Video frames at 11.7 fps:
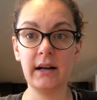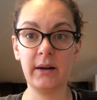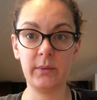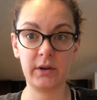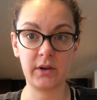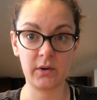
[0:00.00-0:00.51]
I
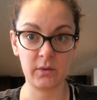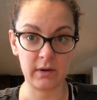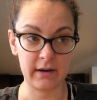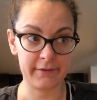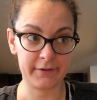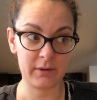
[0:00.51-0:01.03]
would go
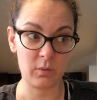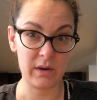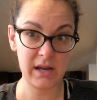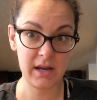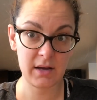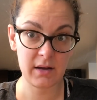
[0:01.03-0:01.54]
every
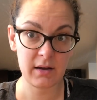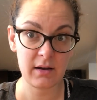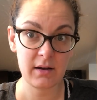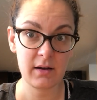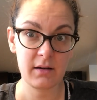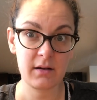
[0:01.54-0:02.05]
week.
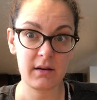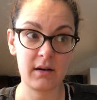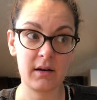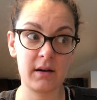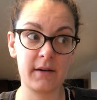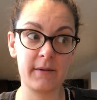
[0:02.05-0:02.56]

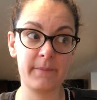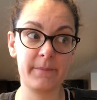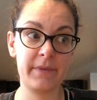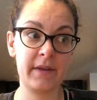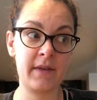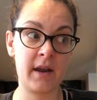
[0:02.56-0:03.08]
And
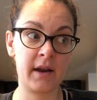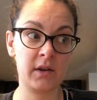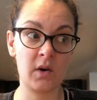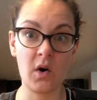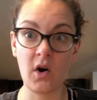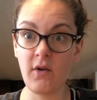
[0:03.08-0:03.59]
then I'd
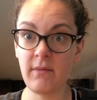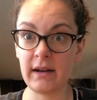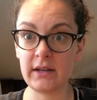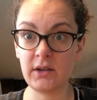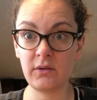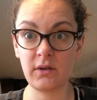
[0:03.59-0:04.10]
go home and
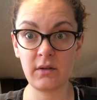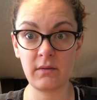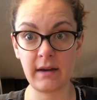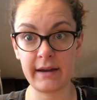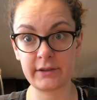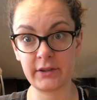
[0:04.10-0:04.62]
I'd do
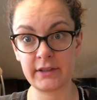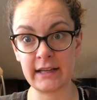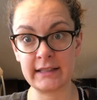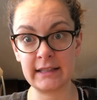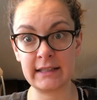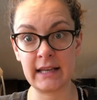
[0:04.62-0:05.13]
the
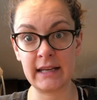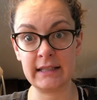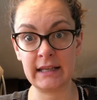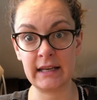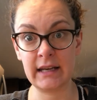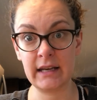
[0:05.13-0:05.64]
exercises that I
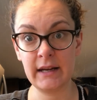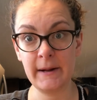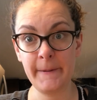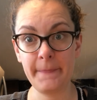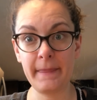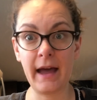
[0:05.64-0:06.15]
did
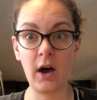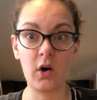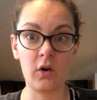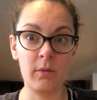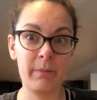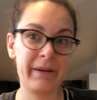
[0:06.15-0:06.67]
at
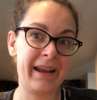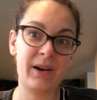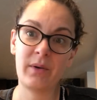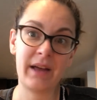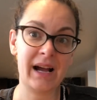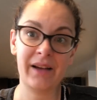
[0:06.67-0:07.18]
home, but I
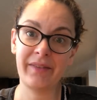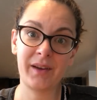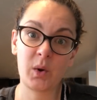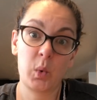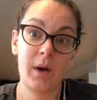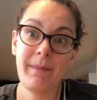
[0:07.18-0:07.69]
don't have the
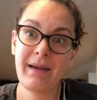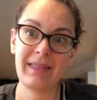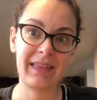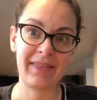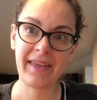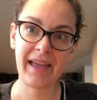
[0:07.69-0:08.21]

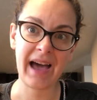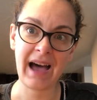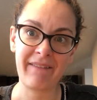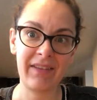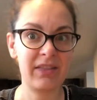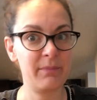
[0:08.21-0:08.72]
equipment that they
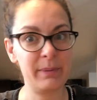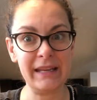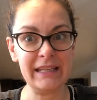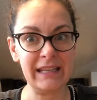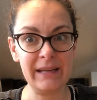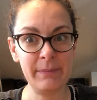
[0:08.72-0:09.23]
have at the
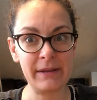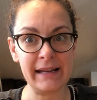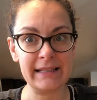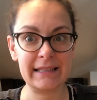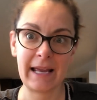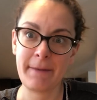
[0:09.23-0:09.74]
PT
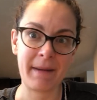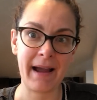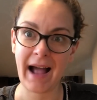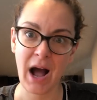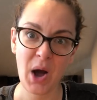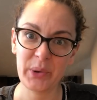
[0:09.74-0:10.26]
place in my
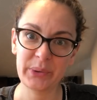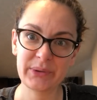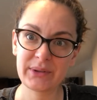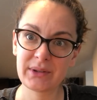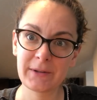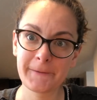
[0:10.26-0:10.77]

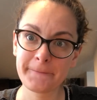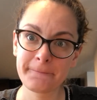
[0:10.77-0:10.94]
house.